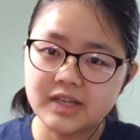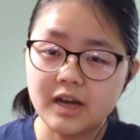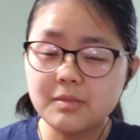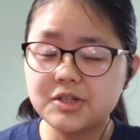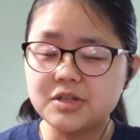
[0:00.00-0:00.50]
how
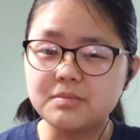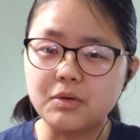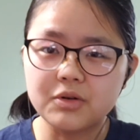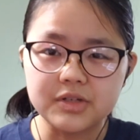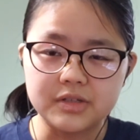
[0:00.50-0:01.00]
much
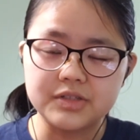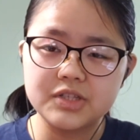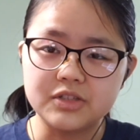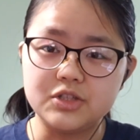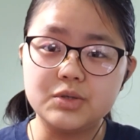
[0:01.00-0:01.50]
importance
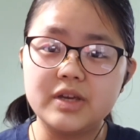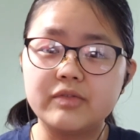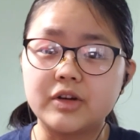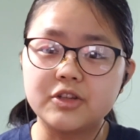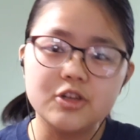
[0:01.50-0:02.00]
do you give
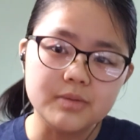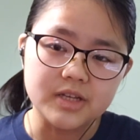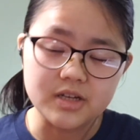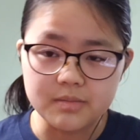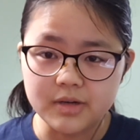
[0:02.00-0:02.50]
on cubing
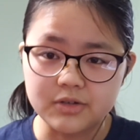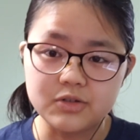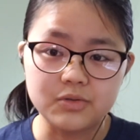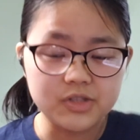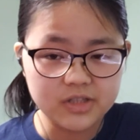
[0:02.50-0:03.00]
compared to
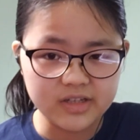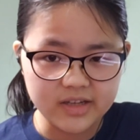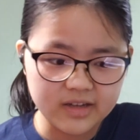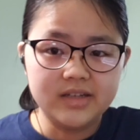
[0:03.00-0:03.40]
studying?